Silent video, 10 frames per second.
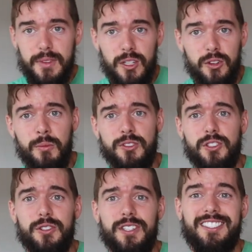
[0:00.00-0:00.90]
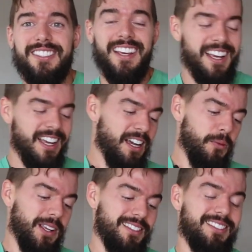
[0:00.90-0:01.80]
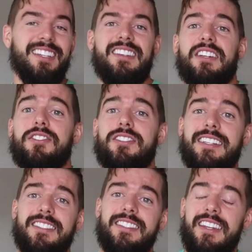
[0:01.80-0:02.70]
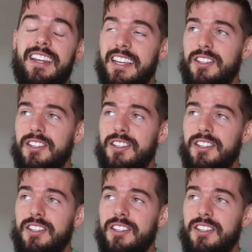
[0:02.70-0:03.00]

We're almost through this. We got 6 exercises today.